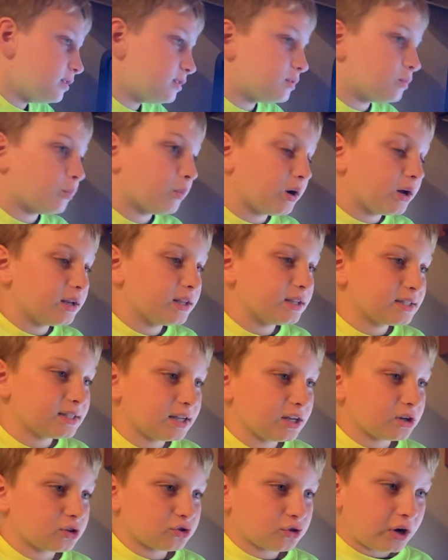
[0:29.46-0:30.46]
One, it's
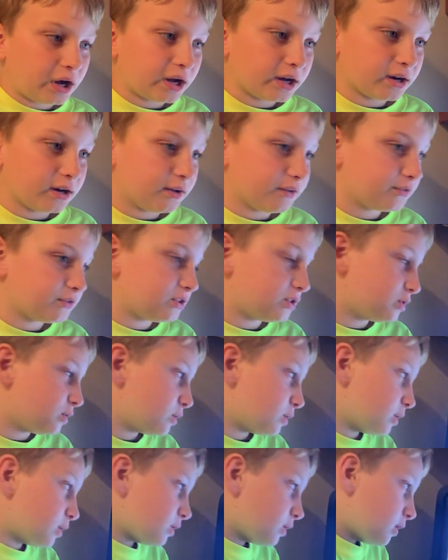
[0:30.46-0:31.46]
not strong enough
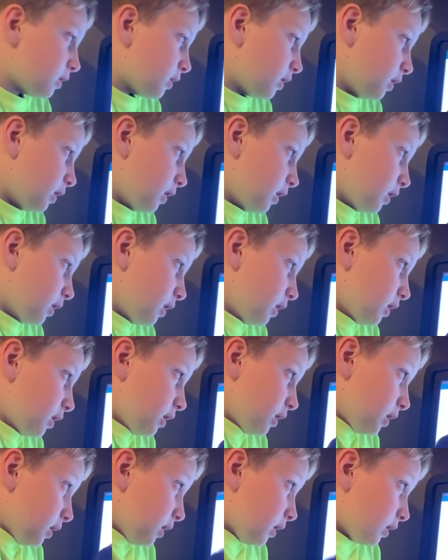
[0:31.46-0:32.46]
to
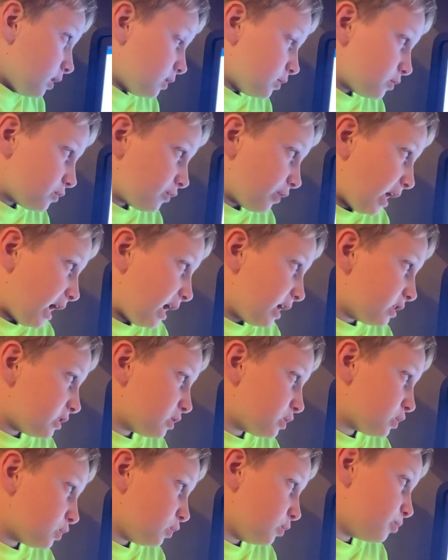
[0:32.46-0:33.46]

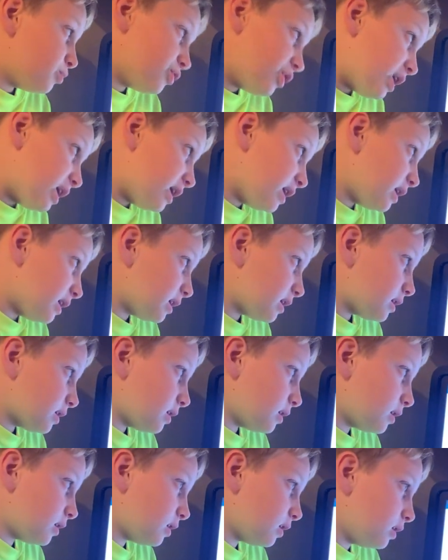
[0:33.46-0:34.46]
scratch or break.
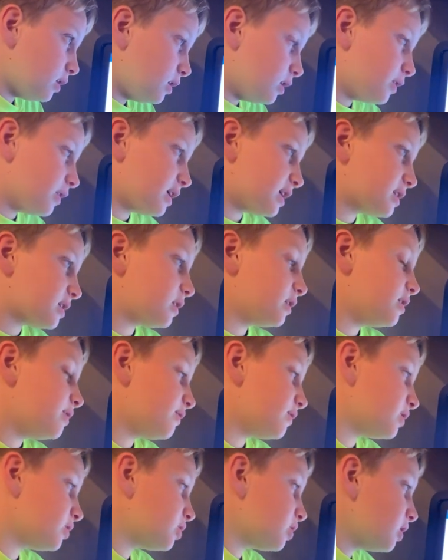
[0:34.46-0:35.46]
No, that's
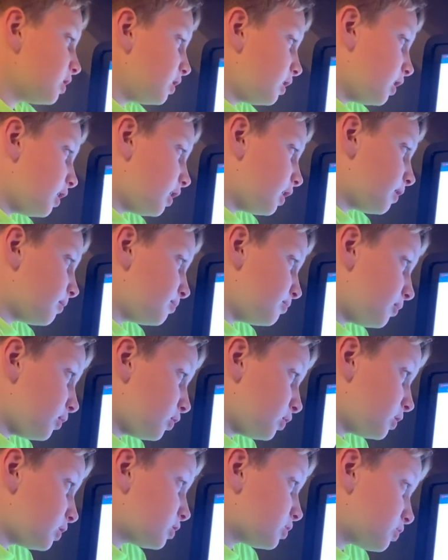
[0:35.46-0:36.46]
cleavage.
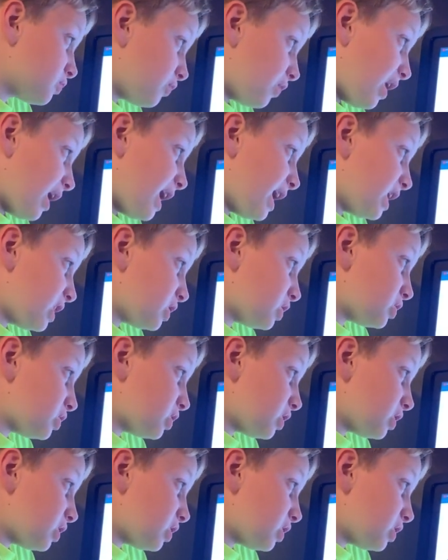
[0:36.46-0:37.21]
Scratch.